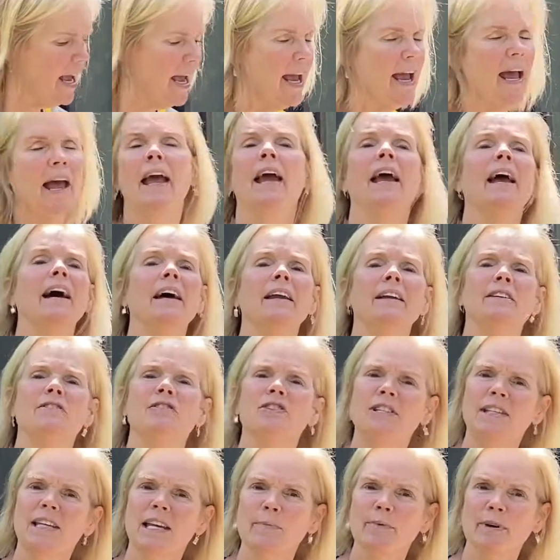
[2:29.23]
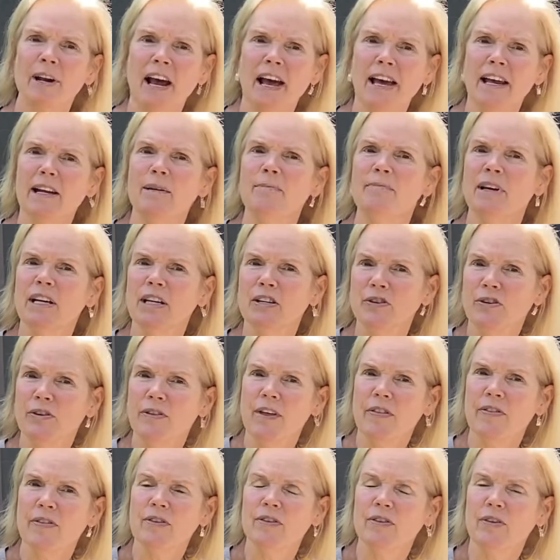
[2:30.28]
And just keep an eye on them, make sure that
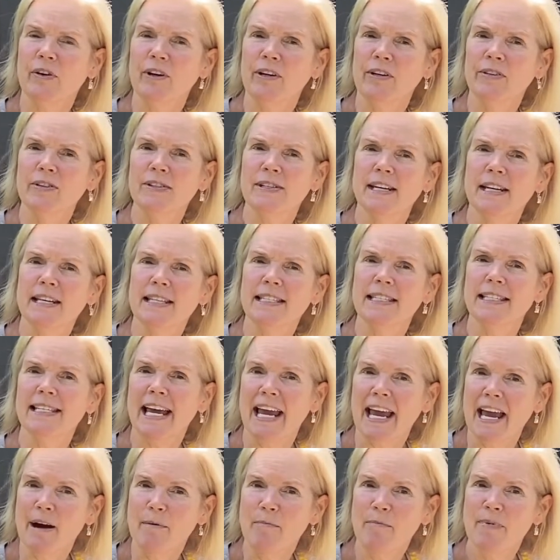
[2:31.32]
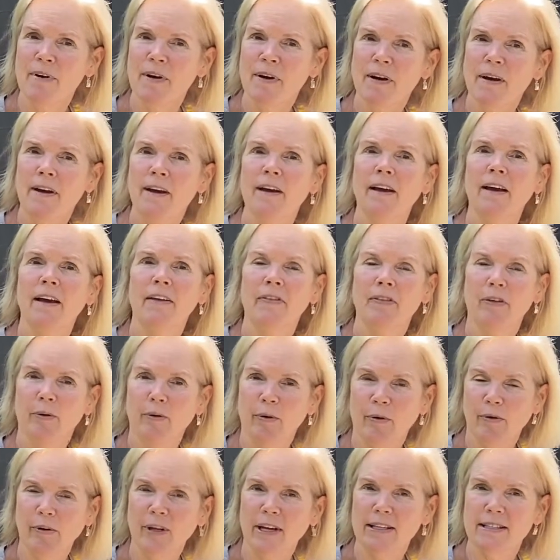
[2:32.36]
the soil stays damp. The
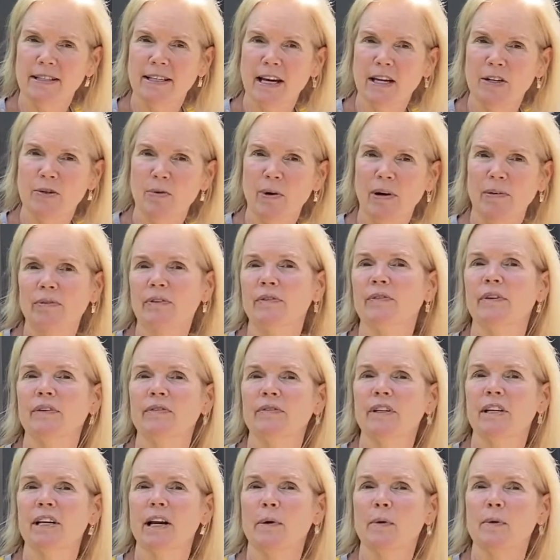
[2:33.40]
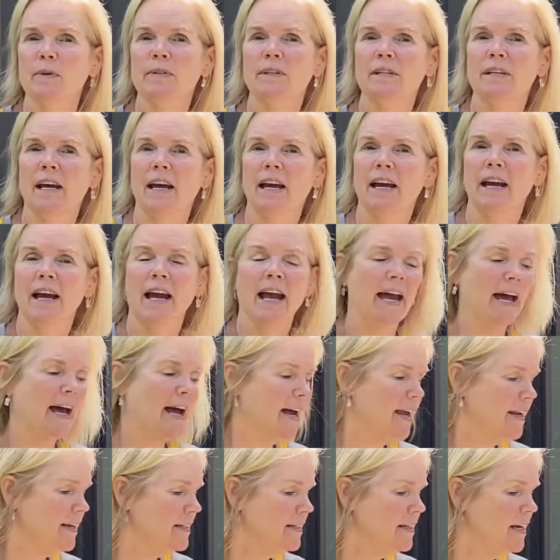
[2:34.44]
grow light's on 12 to 15 hours a day,
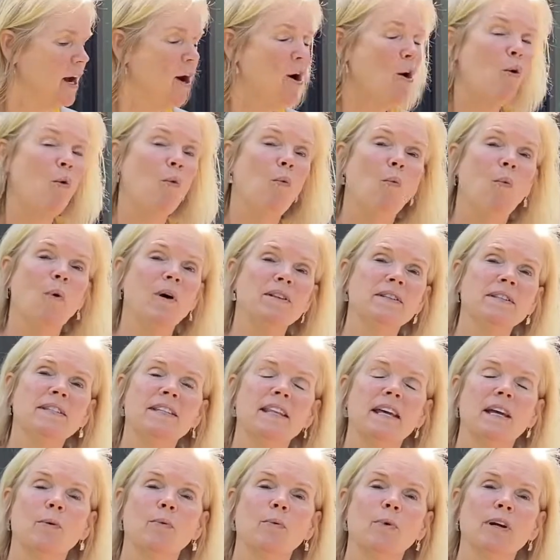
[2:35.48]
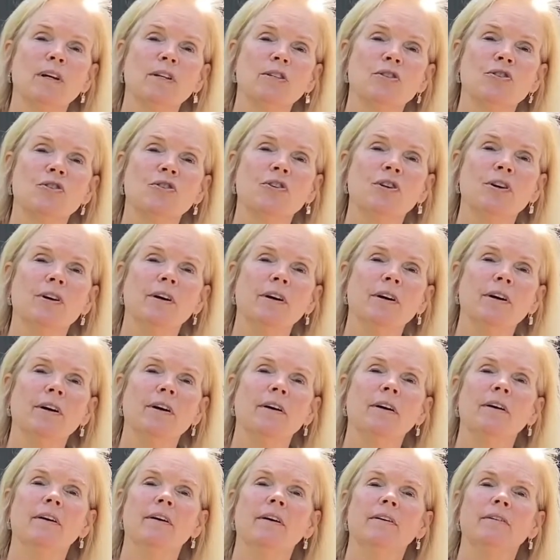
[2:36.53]
and once they reach
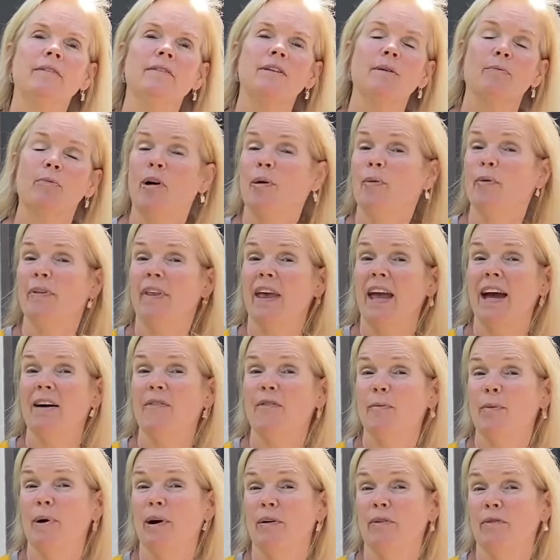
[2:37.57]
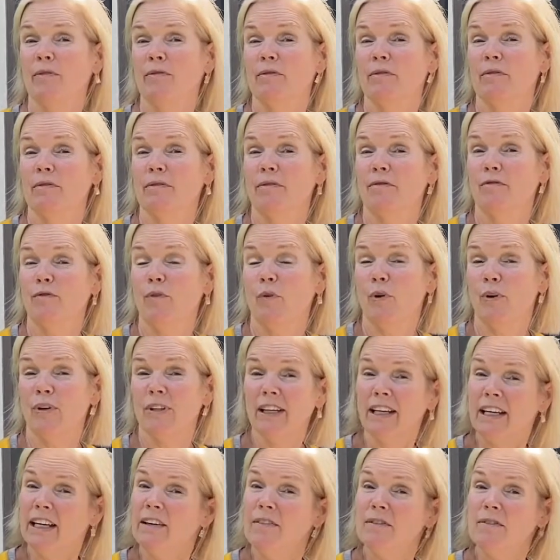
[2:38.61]
the point where they have about 4
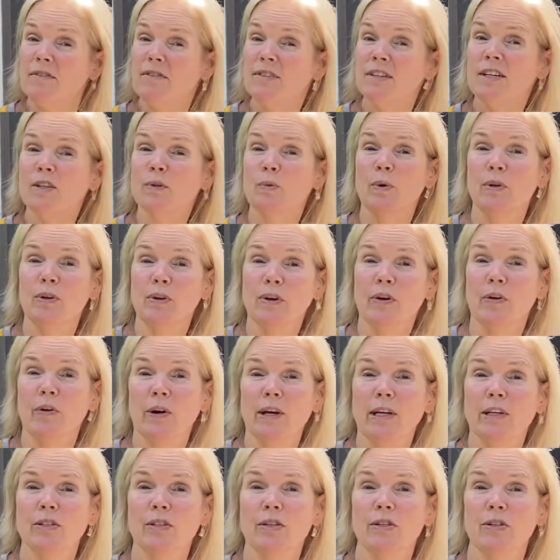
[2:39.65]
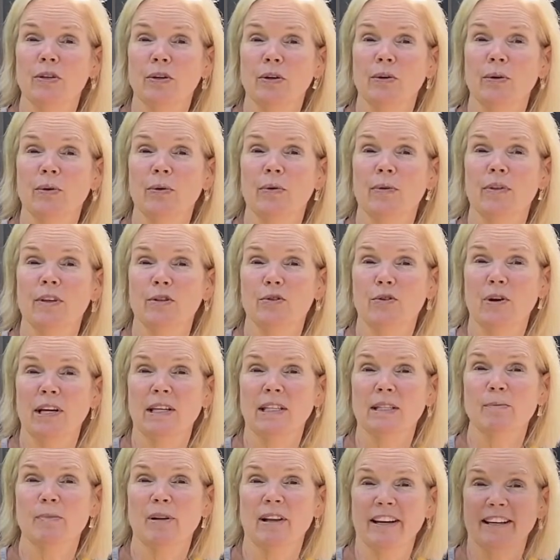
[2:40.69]
leaves is when you're going to do the
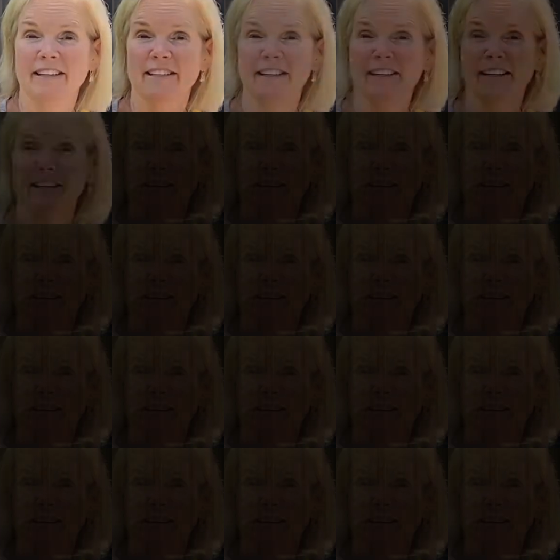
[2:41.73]
transplanting.